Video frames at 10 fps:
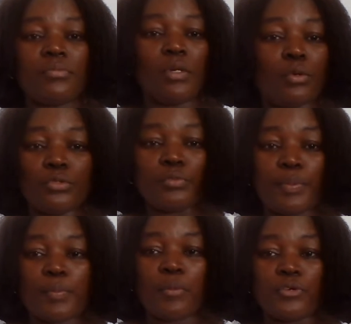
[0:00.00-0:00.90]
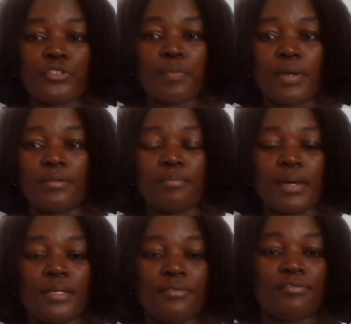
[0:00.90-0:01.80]
also people watch
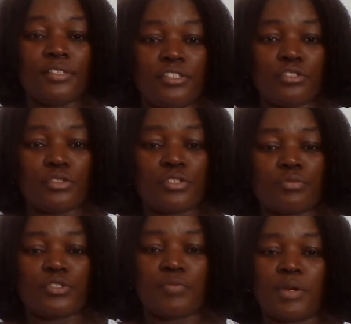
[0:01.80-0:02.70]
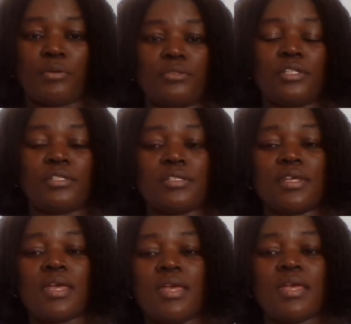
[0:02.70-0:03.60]
my videos, watch my content,
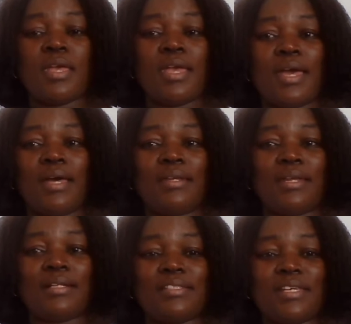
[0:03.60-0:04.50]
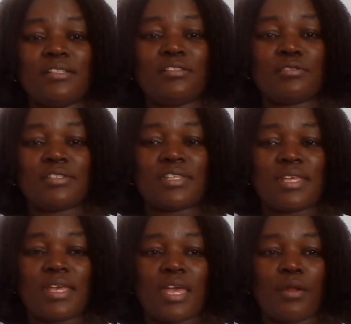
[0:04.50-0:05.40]
and I tend to
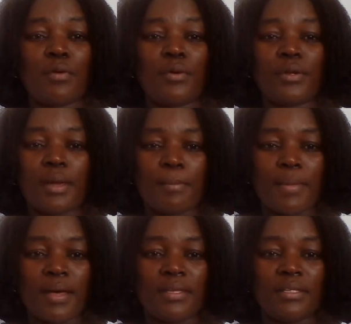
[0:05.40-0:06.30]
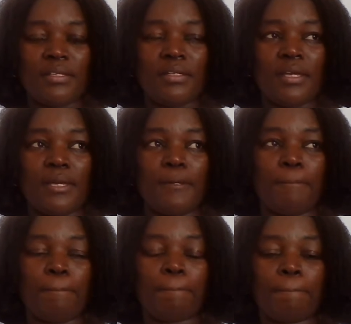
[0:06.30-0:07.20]
see a low number
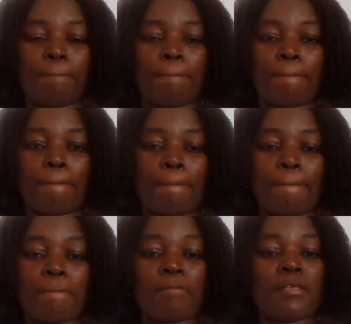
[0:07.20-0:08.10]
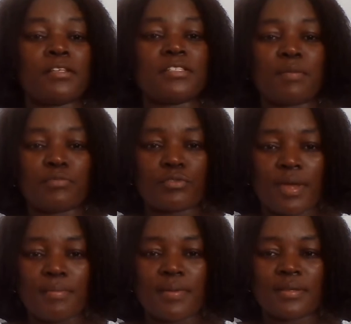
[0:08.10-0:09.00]
in
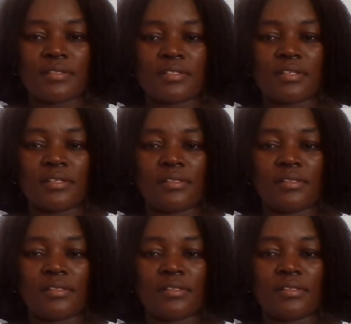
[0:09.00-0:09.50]
subscribers.